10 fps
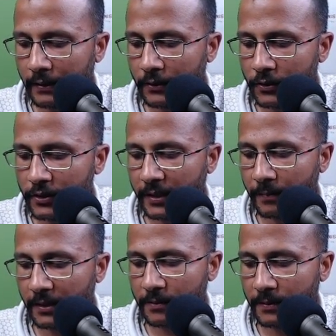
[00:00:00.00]
j
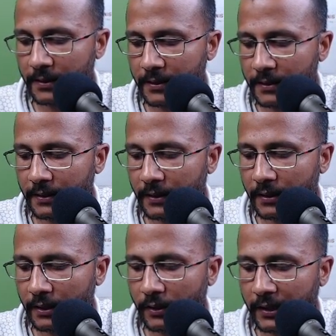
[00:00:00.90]
plus plus,
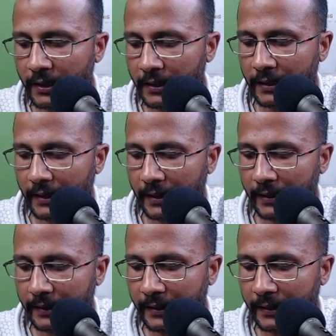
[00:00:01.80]
okay, and